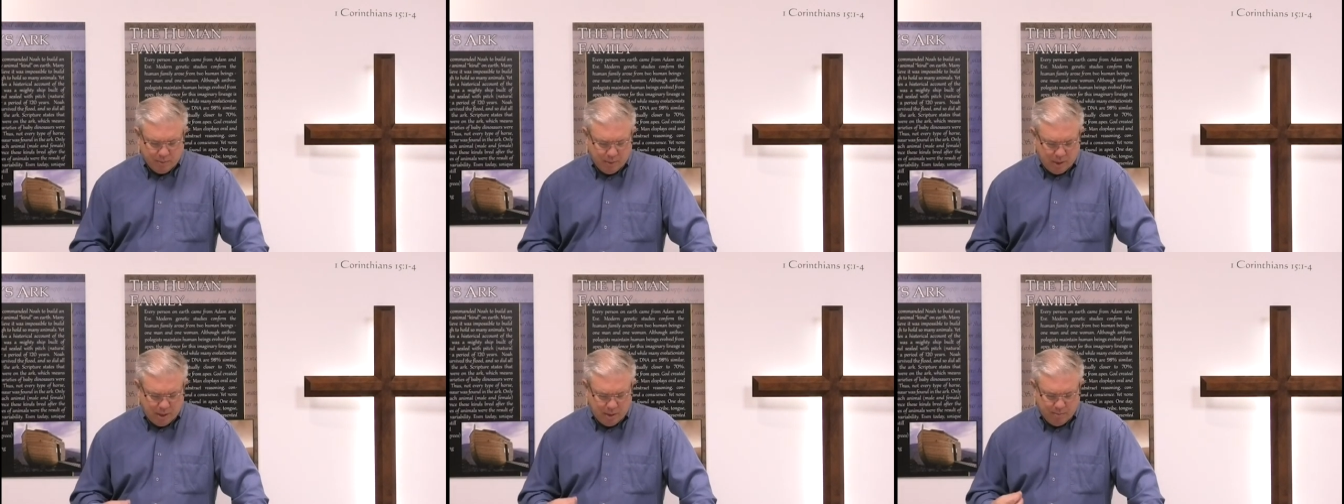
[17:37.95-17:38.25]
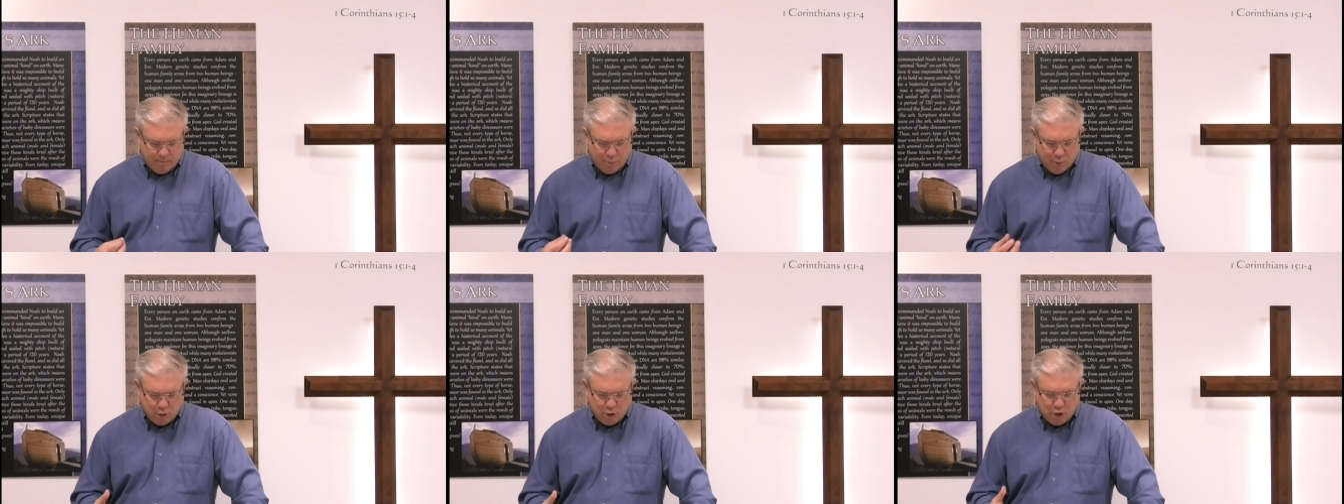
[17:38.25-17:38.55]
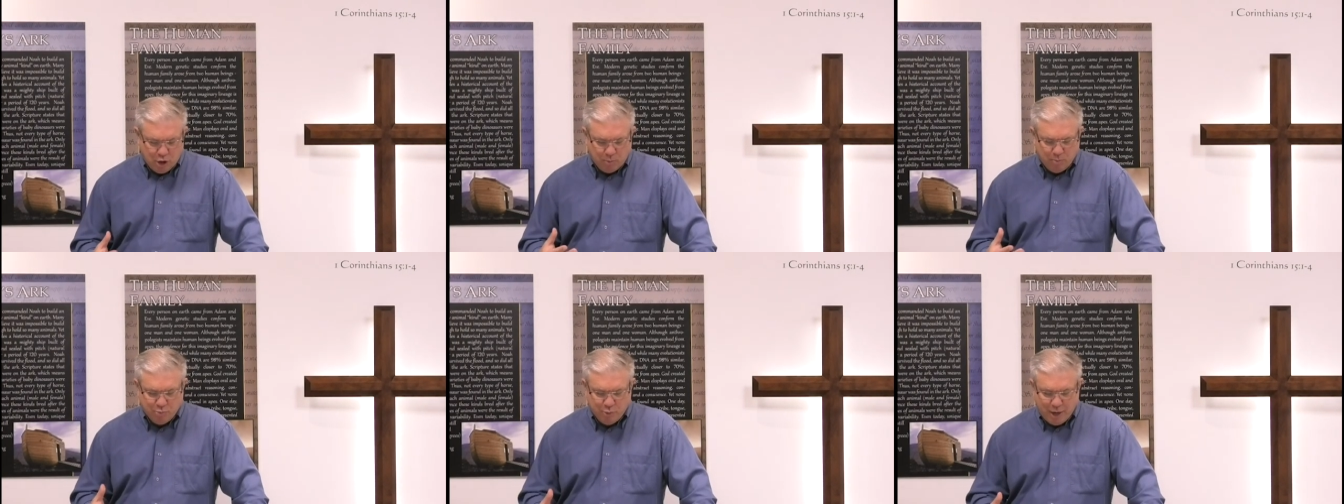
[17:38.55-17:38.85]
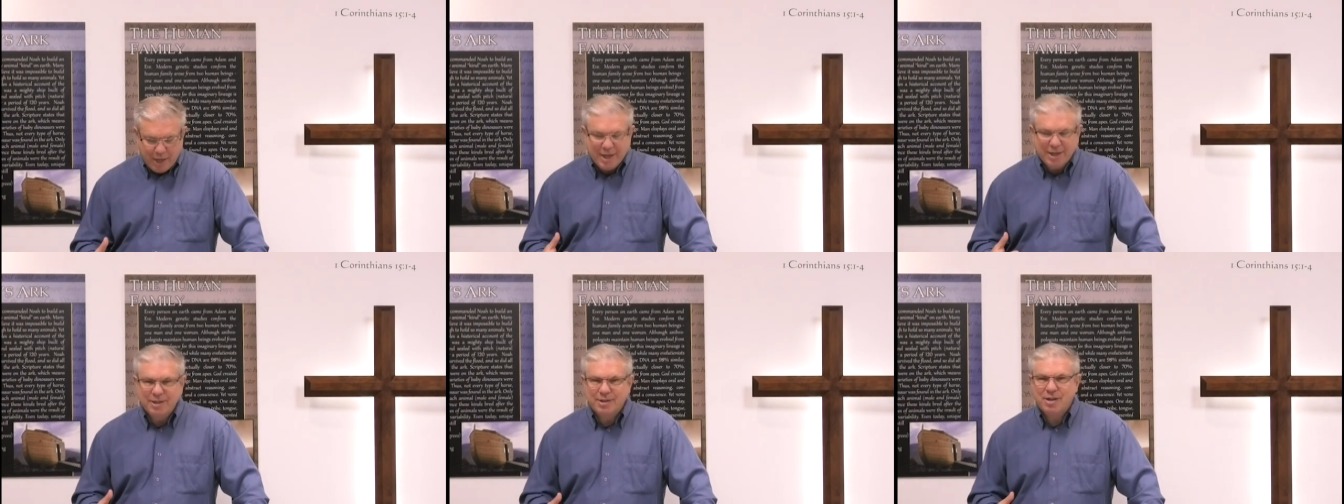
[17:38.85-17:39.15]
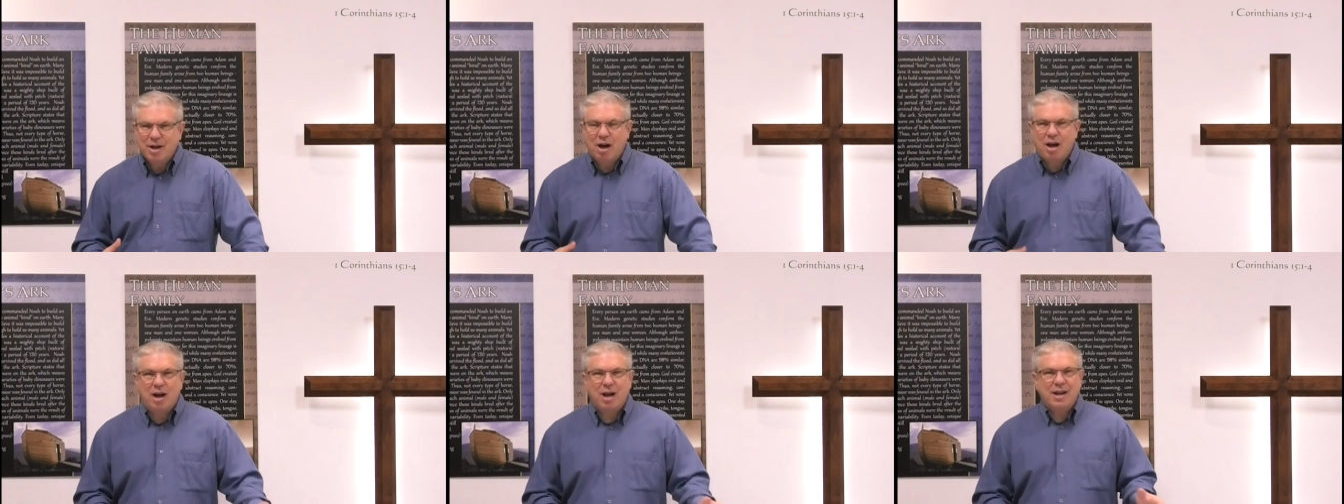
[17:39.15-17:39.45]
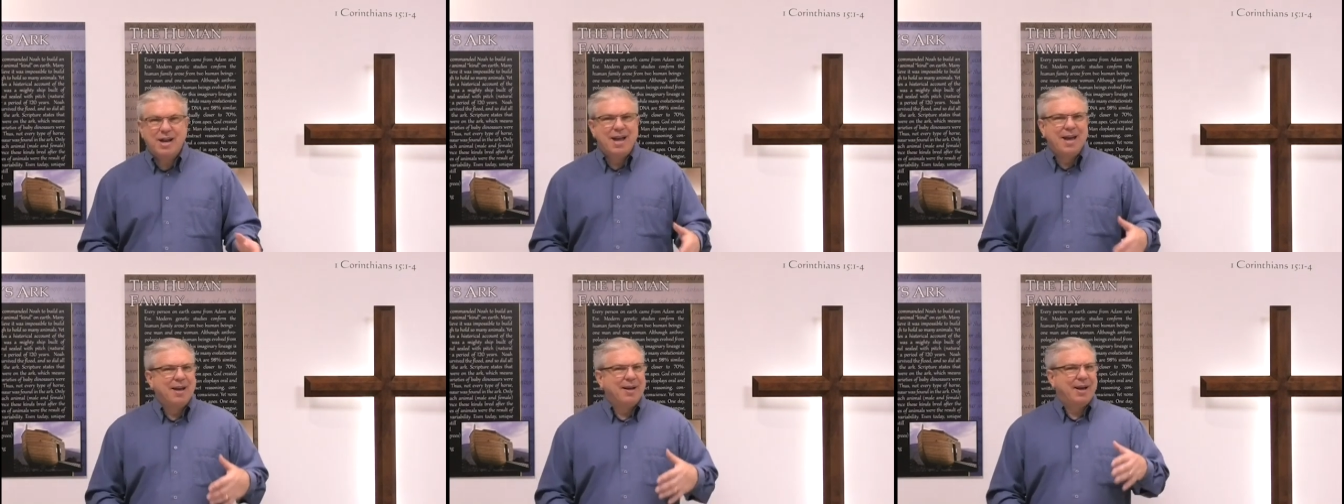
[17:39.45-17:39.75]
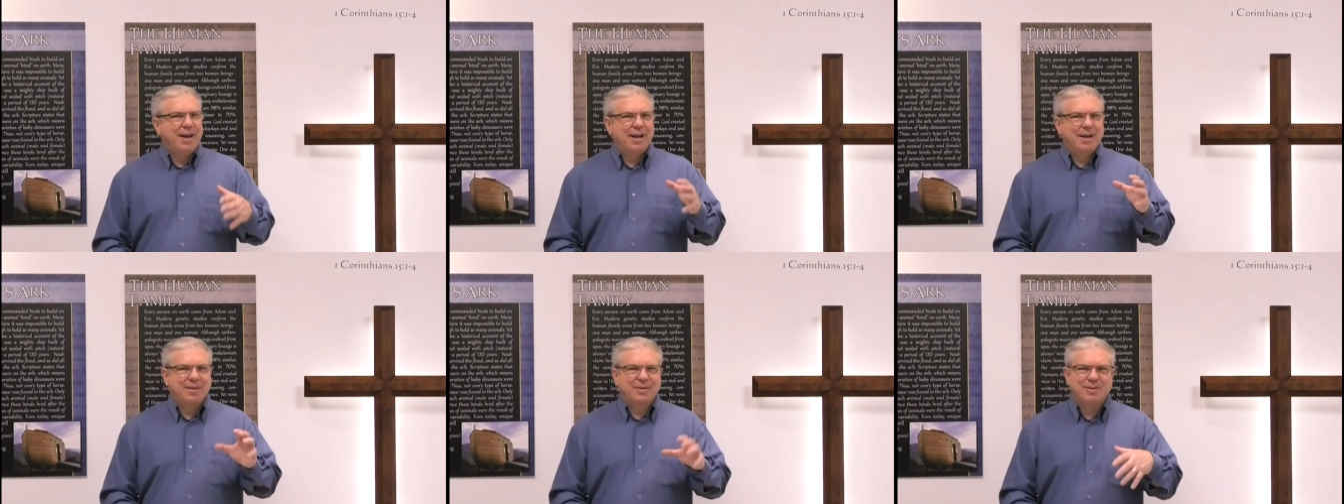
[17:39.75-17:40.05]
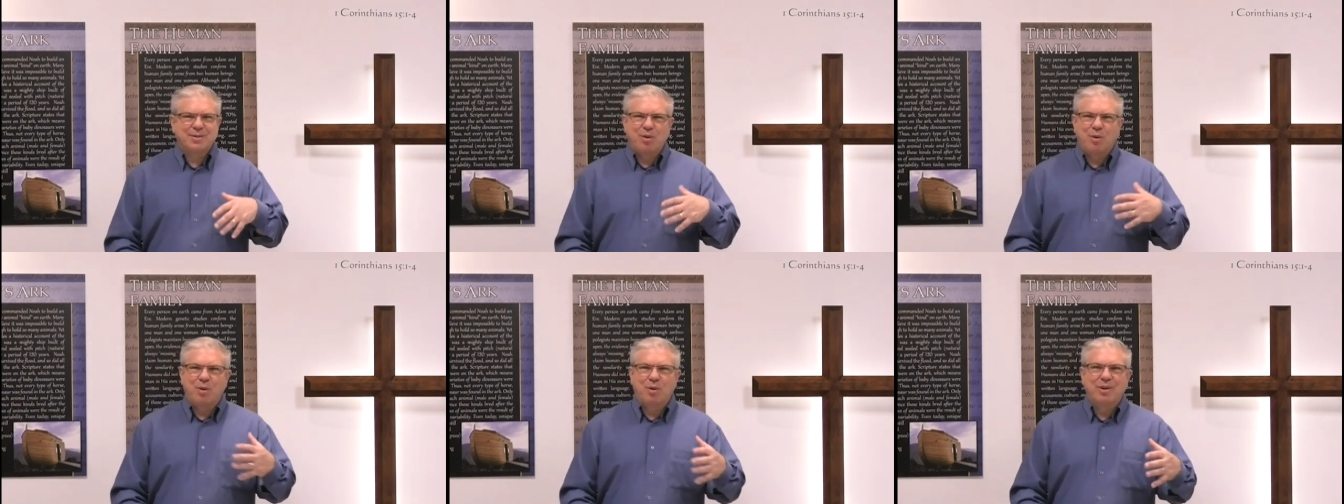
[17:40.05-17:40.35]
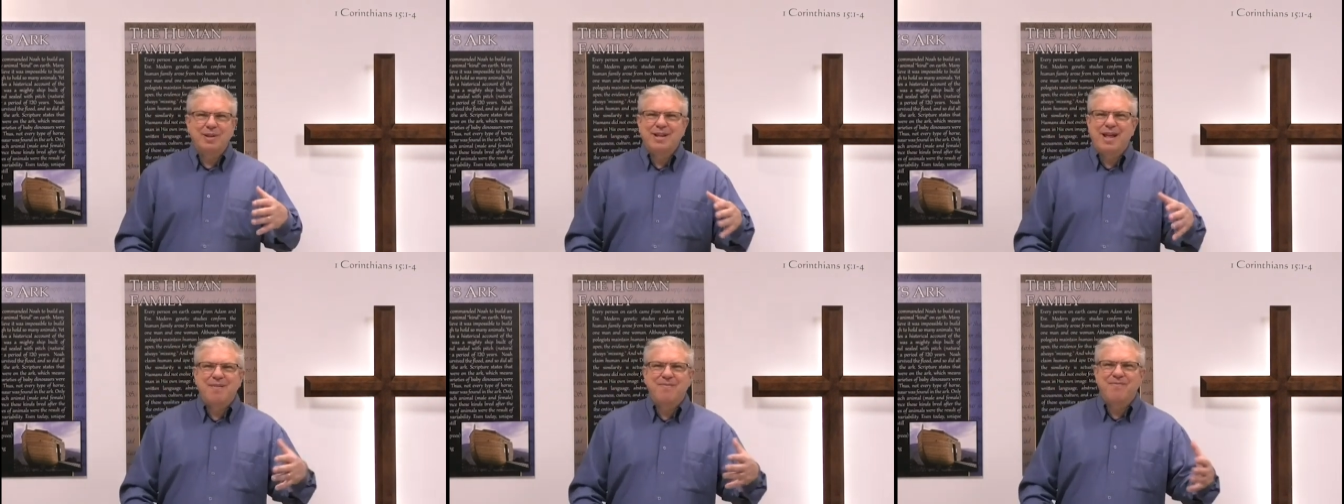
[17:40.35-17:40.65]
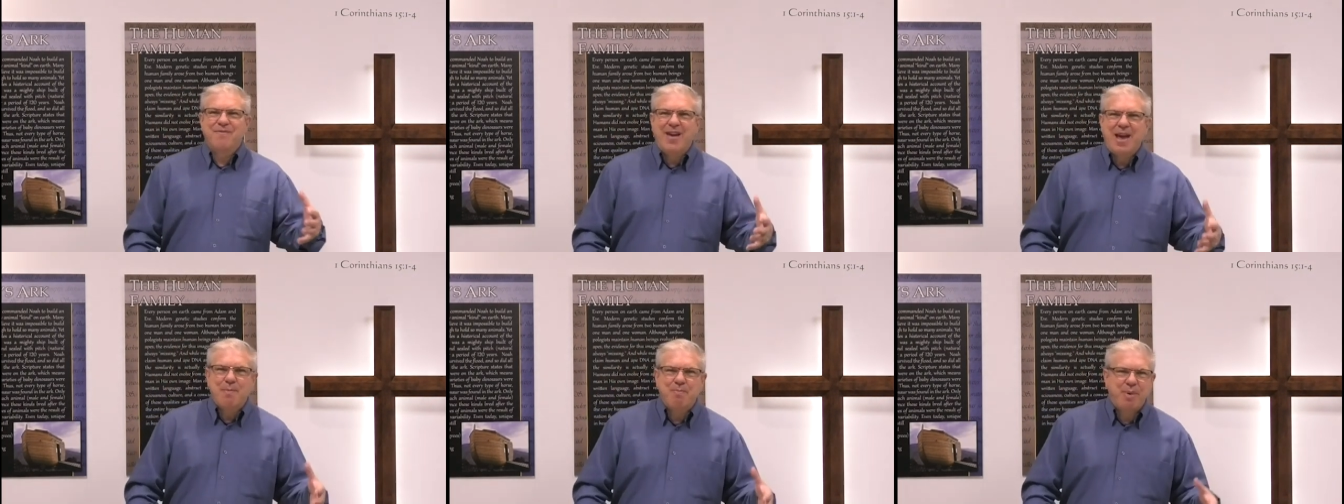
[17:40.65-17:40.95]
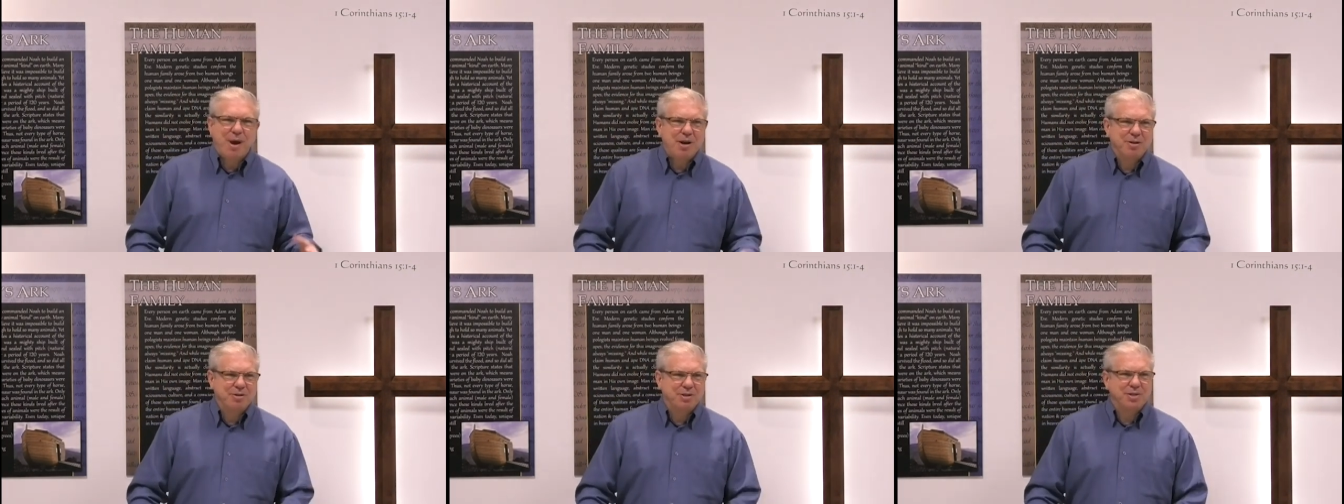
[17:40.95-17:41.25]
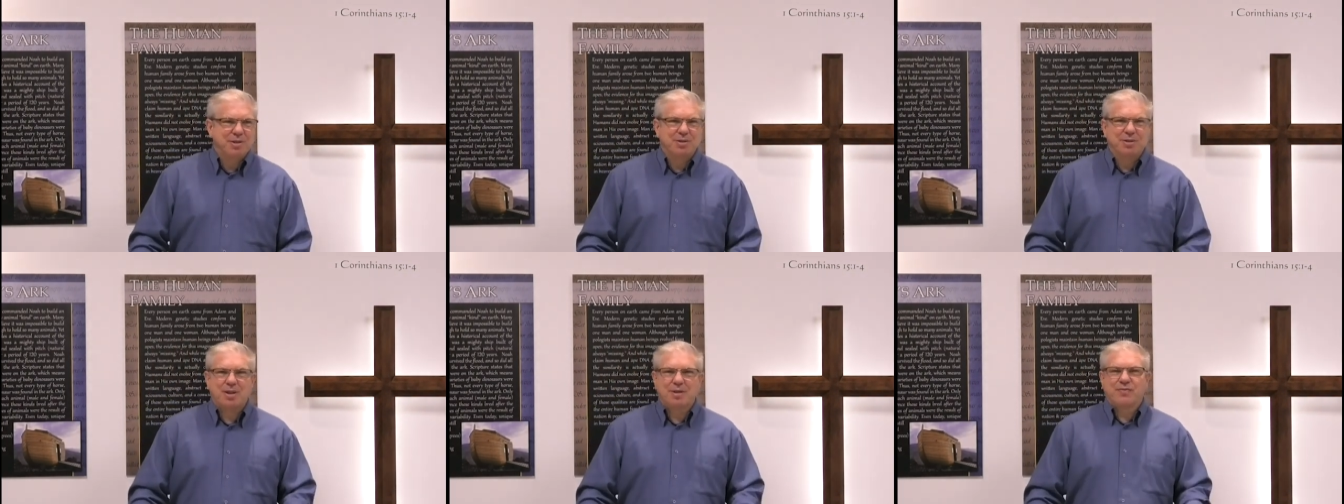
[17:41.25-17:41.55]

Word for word: a book called Breaking Dawn it's the whole in that vampire series.